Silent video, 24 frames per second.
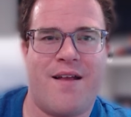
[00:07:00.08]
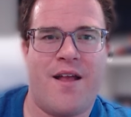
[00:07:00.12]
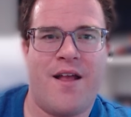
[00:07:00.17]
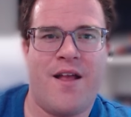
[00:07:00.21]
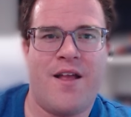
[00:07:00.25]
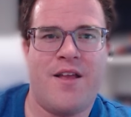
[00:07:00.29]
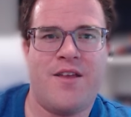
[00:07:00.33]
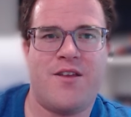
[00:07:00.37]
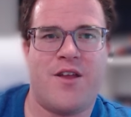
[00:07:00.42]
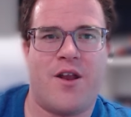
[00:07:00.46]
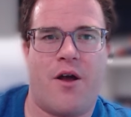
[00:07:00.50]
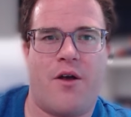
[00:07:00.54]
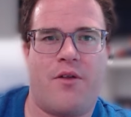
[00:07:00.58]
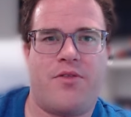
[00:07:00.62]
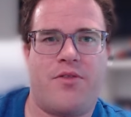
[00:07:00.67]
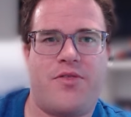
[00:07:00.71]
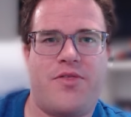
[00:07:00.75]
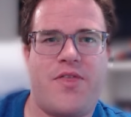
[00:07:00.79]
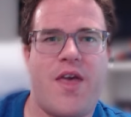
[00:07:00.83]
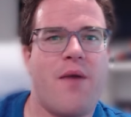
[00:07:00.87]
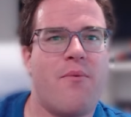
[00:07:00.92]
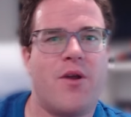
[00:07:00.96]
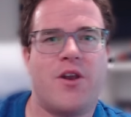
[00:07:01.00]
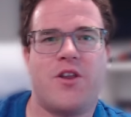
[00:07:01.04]

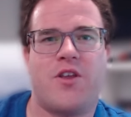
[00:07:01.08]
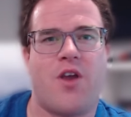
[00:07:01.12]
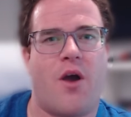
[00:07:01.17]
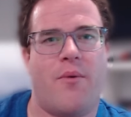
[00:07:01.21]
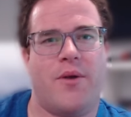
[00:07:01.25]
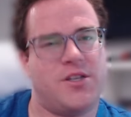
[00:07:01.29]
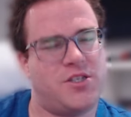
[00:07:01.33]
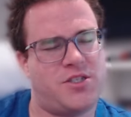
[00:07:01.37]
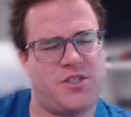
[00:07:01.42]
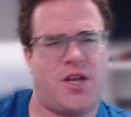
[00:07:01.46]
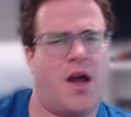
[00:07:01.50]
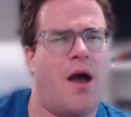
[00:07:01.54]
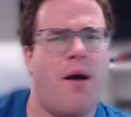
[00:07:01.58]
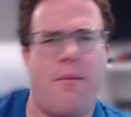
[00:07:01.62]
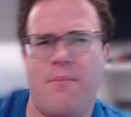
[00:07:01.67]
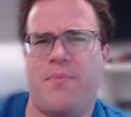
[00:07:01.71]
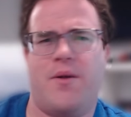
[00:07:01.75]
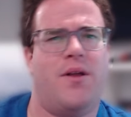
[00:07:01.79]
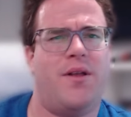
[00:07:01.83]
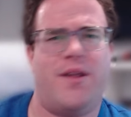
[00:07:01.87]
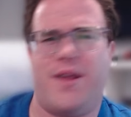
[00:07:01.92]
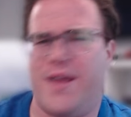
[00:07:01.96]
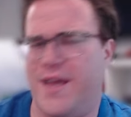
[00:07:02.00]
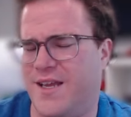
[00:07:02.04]
they would go and
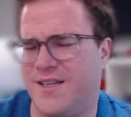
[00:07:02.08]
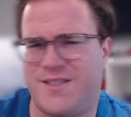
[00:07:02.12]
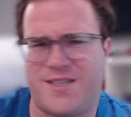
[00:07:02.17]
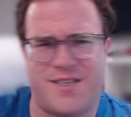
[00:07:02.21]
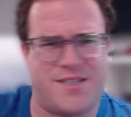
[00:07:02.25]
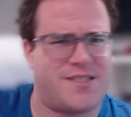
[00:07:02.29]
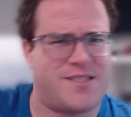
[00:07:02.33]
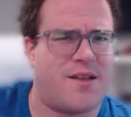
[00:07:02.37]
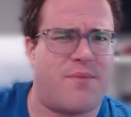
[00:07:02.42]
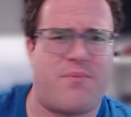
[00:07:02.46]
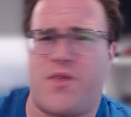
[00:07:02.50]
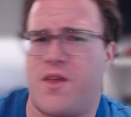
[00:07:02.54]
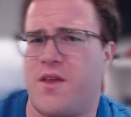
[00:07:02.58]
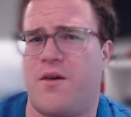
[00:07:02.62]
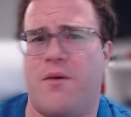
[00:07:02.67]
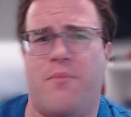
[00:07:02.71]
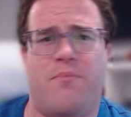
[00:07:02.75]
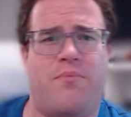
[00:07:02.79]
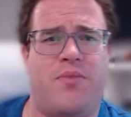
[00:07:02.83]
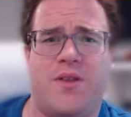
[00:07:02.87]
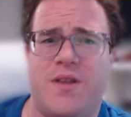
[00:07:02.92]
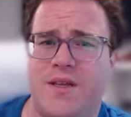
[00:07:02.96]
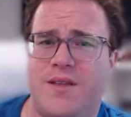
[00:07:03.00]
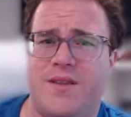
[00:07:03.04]
tumble into something
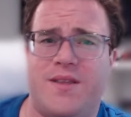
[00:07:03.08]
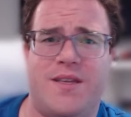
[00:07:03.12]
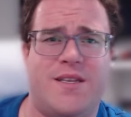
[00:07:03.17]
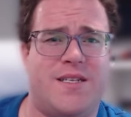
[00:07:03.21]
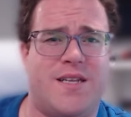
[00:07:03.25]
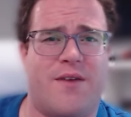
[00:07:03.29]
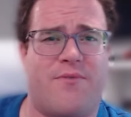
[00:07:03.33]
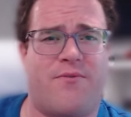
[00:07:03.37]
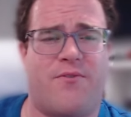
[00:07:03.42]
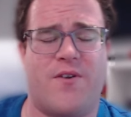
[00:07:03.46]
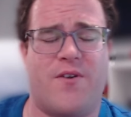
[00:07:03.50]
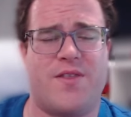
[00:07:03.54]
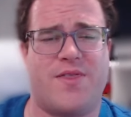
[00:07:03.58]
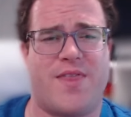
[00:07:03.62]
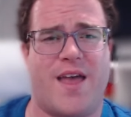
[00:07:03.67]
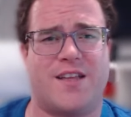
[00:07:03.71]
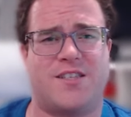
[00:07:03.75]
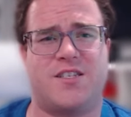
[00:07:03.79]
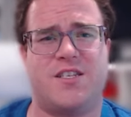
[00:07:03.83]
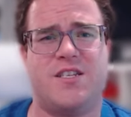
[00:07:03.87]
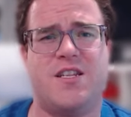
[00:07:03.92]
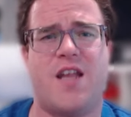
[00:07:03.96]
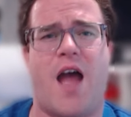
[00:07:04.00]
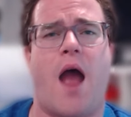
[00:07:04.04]
completely different
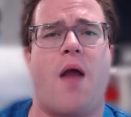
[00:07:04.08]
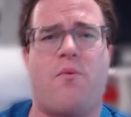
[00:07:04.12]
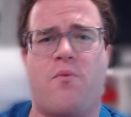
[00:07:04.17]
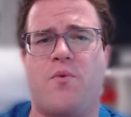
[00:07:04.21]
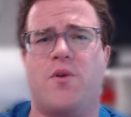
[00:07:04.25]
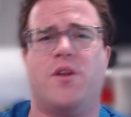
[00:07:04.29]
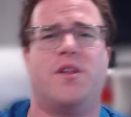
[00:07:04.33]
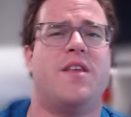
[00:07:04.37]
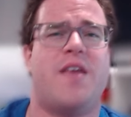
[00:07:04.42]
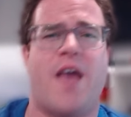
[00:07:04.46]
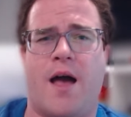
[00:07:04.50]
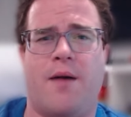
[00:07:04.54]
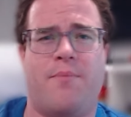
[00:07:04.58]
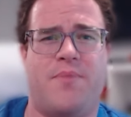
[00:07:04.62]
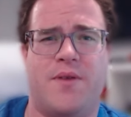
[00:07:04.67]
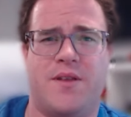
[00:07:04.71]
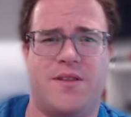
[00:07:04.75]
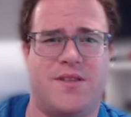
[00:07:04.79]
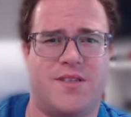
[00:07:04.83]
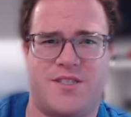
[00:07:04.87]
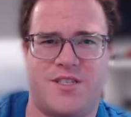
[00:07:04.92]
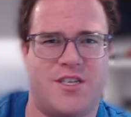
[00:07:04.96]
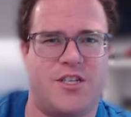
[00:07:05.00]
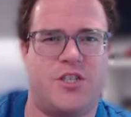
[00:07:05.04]
that's not really helping
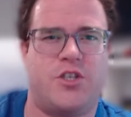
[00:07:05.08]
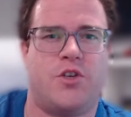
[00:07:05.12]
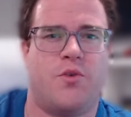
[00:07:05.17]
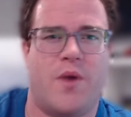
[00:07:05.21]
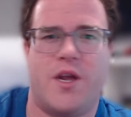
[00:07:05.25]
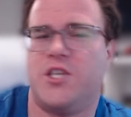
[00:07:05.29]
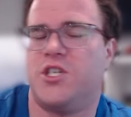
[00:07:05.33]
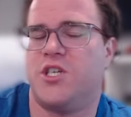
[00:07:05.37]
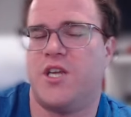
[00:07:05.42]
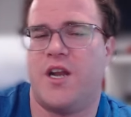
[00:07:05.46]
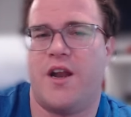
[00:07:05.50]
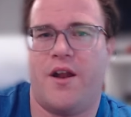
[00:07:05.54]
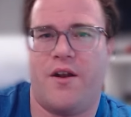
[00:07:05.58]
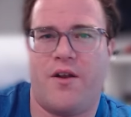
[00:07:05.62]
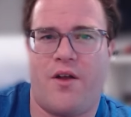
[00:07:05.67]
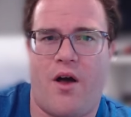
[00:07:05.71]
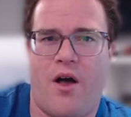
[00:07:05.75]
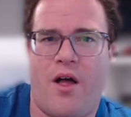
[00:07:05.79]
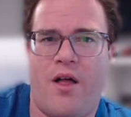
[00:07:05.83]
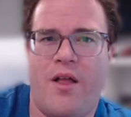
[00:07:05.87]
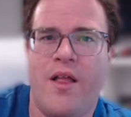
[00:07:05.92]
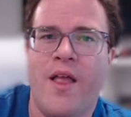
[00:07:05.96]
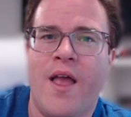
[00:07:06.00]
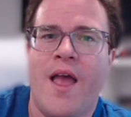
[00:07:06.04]
the situation at
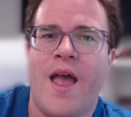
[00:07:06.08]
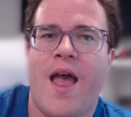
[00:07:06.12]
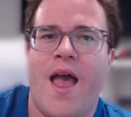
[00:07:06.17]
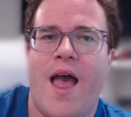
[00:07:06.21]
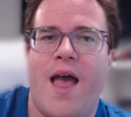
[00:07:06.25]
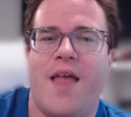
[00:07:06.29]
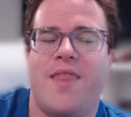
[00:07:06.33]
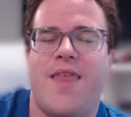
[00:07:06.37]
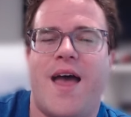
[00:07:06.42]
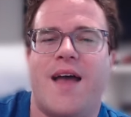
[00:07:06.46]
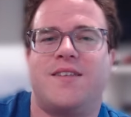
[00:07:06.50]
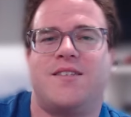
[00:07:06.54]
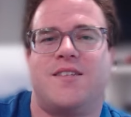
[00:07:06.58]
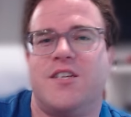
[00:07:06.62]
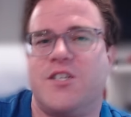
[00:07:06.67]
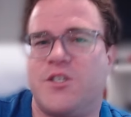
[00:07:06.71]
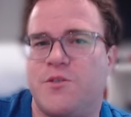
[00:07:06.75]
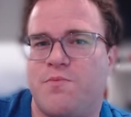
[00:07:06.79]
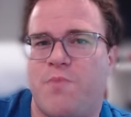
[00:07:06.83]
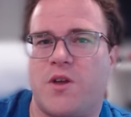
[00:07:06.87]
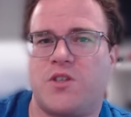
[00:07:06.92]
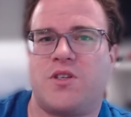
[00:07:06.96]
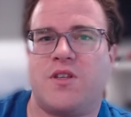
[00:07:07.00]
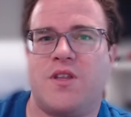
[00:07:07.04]
all. And that's
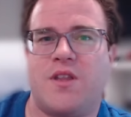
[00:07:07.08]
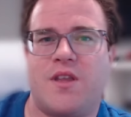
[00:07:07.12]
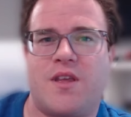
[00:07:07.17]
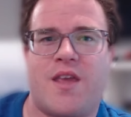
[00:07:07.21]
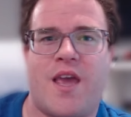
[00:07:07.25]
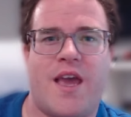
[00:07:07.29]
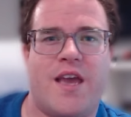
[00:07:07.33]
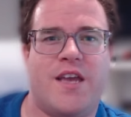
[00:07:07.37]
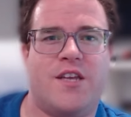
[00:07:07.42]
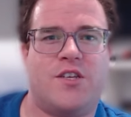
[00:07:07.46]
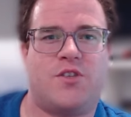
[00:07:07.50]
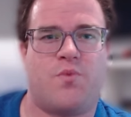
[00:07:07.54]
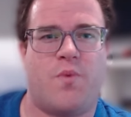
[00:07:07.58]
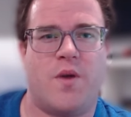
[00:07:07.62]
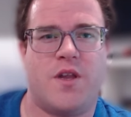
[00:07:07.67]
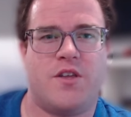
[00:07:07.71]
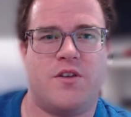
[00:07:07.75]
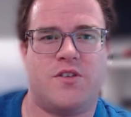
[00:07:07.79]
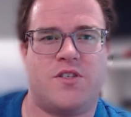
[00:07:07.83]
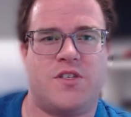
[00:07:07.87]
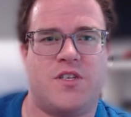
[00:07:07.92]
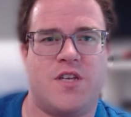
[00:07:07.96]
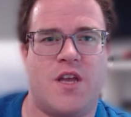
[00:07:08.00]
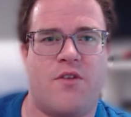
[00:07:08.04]
especially the case when
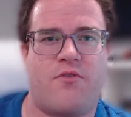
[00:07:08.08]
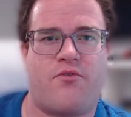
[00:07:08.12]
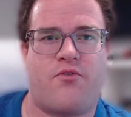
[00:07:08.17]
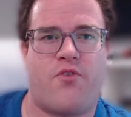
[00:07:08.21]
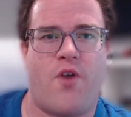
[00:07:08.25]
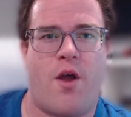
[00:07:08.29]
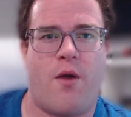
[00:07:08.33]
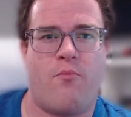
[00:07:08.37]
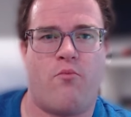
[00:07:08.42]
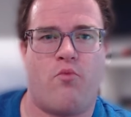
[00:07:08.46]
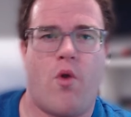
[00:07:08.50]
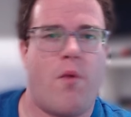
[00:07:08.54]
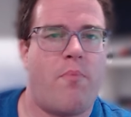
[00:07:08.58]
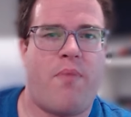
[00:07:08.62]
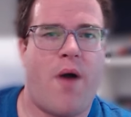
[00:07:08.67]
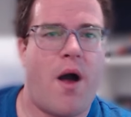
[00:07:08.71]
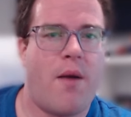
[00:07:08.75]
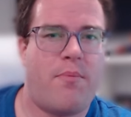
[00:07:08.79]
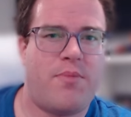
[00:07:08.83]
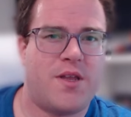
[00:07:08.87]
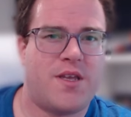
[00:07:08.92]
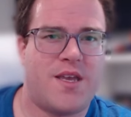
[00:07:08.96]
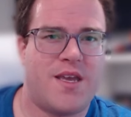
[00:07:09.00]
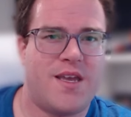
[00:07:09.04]
you see it from
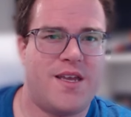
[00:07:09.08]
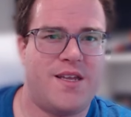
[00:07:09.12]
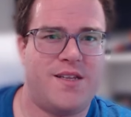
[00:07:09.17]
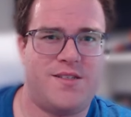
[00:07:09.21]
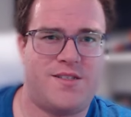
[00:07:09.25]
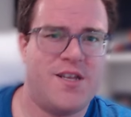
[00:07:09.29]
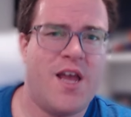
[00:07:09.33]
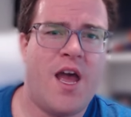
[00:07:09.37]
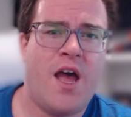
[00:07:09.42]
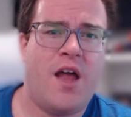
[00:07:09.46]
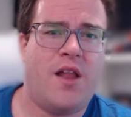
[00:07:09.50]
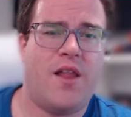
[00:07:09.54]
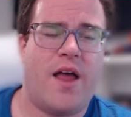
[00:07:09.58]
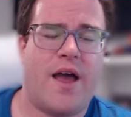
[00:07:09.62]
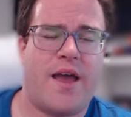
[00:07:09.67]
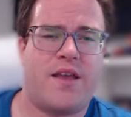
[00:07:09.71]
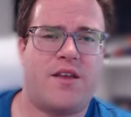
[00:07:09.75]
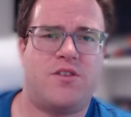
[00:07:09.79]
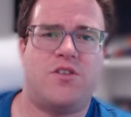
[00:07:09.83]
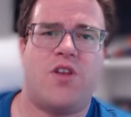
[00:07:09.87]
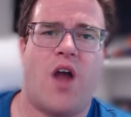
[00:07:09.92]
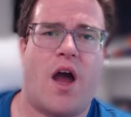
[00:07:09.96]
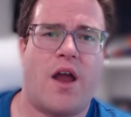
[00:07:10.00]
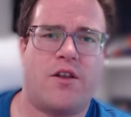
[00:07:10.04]
Republicans like
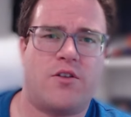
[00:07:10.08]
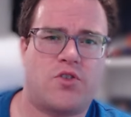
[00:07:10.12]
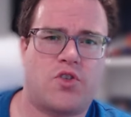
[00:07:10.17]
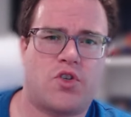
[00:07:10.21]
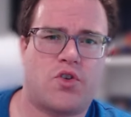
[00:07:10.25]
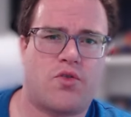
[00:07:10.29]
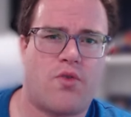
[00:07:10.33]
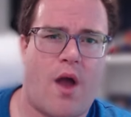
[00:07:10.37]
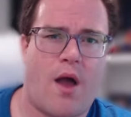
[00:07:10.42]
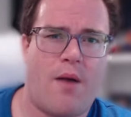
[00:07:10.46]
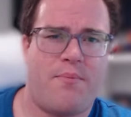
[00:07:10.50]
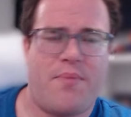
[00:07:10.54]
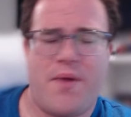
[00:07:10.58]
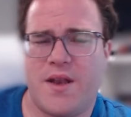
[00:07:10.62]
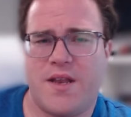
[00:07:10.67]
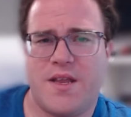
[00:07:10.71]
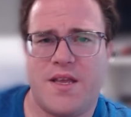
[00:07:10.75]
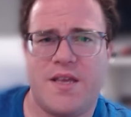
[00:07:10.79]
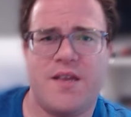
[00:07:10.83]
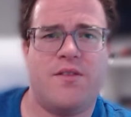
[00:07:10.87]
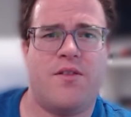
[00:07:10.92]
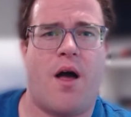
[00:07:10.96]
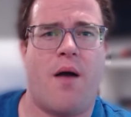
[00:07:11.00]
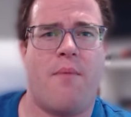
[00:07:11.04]
Donald Trump and
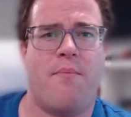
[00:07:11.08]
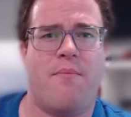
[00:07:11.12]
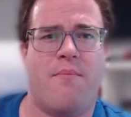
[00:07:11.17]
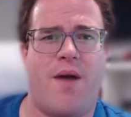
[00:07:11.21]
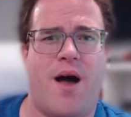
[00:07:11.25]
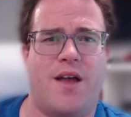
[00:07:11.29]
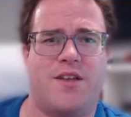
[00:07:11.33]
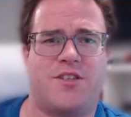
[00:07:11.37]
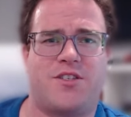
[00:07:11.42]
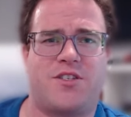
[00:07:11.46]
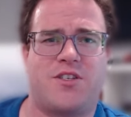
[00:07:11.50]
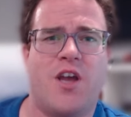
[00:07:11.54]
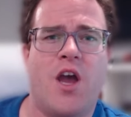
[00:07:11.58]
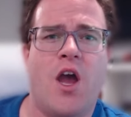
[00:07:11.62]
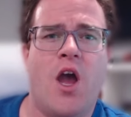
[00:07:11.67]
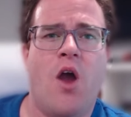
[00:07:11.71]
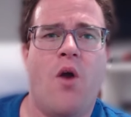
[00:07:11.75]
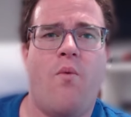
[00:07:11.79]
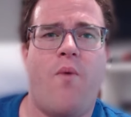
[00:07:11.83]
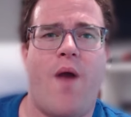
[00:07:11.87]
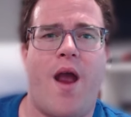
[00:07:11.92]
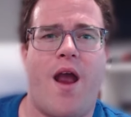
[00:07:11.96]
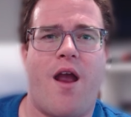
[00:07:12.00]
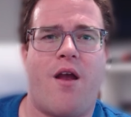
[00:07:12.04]
Elon Musk,
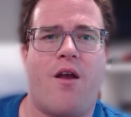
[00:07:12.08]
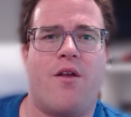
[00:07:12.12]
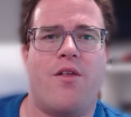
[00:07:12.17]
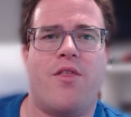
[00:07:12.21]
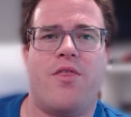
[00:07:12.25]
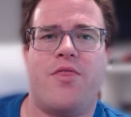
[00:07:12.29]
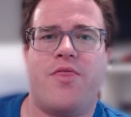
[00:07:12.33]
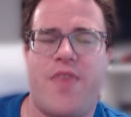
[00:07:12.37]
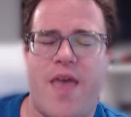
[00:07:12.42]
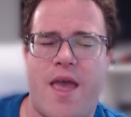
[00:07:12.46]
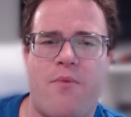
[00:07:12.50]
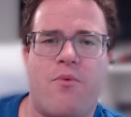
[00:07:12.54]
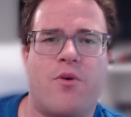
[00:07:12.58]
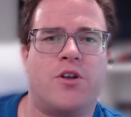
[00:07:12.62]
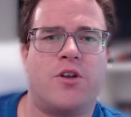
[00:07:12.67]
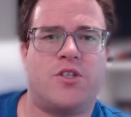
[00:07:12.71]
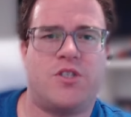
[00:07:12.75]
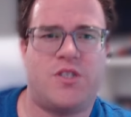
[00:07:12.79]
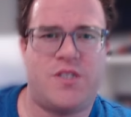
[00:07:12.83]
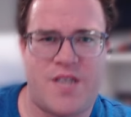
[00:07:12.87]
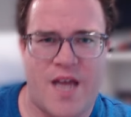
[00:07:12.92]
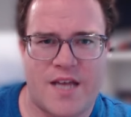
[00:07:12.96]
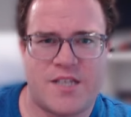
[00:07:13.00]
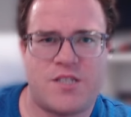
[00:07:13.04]
where they were
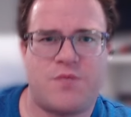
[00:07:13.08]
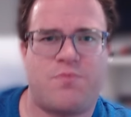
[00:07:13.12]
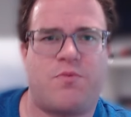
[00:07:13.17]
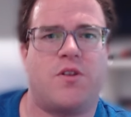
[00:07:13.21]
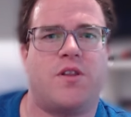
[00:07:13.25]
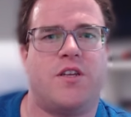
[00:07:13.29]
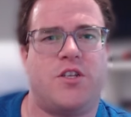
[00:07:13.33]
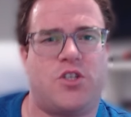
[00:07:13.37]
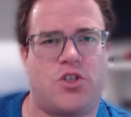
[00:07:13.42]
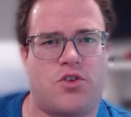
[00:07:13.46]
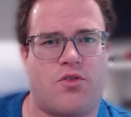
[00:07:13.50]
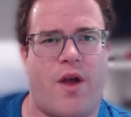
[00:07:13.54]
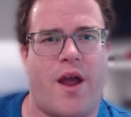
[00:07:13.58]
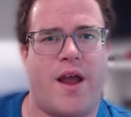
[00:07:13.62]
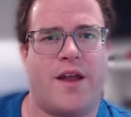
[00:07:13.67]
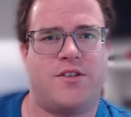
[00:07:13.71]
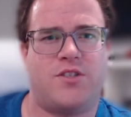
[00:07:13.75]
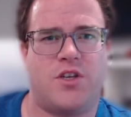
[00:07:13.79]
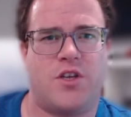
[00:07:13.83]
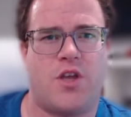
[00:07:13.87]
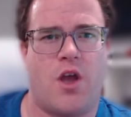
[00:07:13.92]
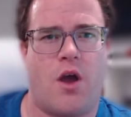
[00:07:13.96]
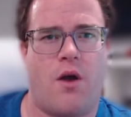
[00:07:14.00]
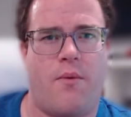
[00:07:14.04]
desperately trying
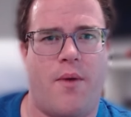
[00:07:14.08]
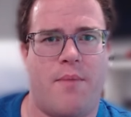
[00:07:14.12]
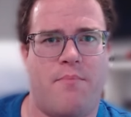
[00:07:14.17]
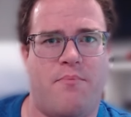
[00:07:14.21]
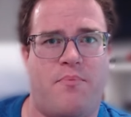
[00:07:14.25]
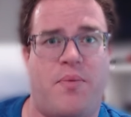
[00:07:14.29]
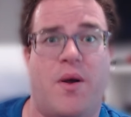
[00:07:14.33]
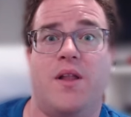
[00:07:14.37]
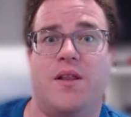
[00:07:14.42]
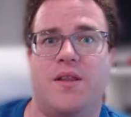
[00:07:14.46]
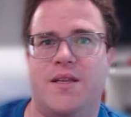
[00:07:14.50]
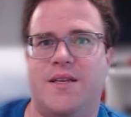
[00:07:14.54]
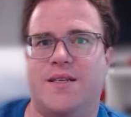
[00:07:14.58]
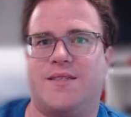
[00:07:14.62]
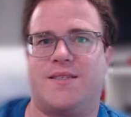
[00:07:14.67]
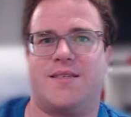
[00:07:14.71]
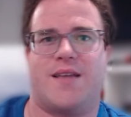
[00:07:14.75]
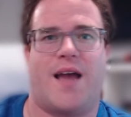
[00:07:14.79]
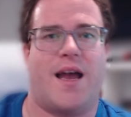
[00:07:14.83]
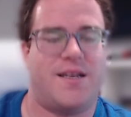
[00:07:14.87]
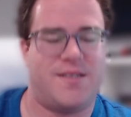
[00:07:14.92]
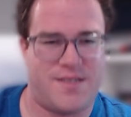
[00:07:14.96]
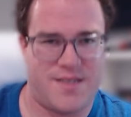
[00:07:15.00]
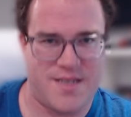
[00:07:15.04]
to go and
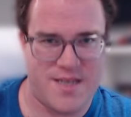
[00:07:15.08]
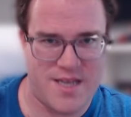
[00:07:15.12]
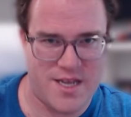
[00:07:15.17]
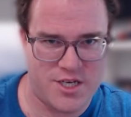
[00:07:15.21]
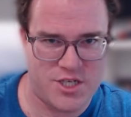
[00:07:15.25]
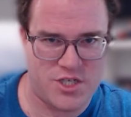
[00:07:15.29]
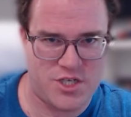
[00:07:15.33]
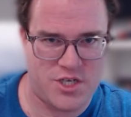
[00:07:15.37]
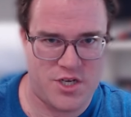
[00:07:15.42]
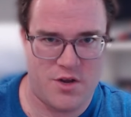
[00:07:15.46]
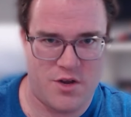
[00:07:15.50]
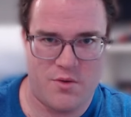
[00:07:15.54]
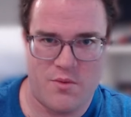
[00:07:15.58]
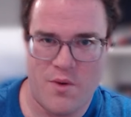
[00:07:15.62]
politicize the issue,